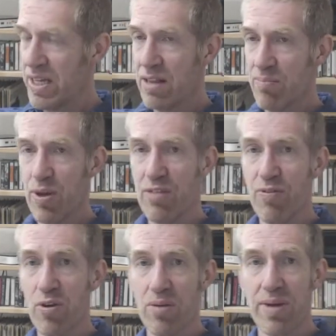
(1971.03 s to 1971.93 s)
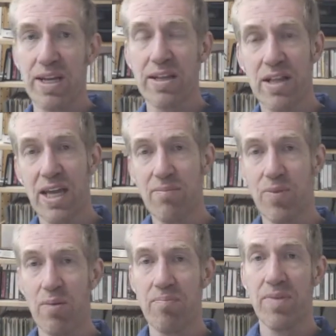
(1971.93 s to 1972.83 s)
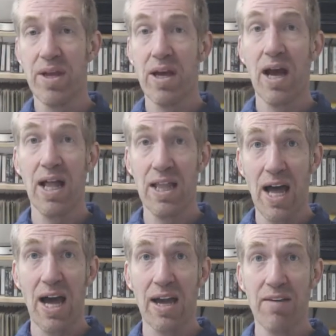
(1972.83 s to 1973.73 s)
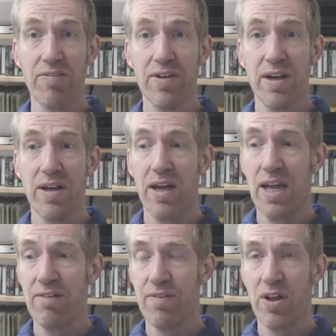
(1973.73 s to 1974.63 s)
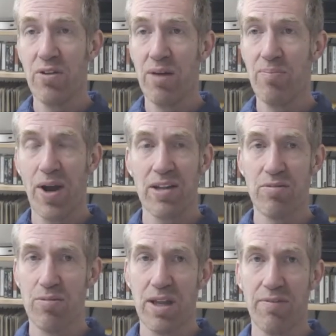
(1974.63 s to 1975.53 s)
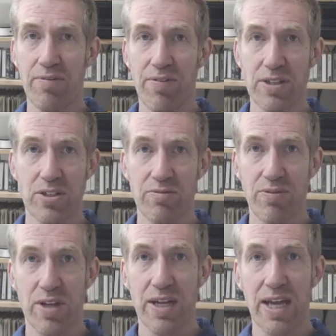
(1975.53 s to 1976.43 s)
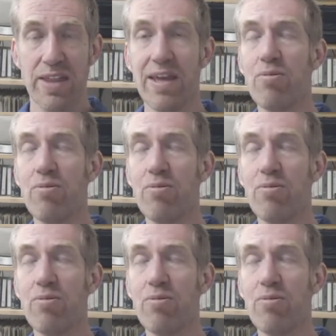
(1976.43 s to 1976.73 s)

it'll breathe for them, and it'll keep them alive, even though their brains will never function fully again.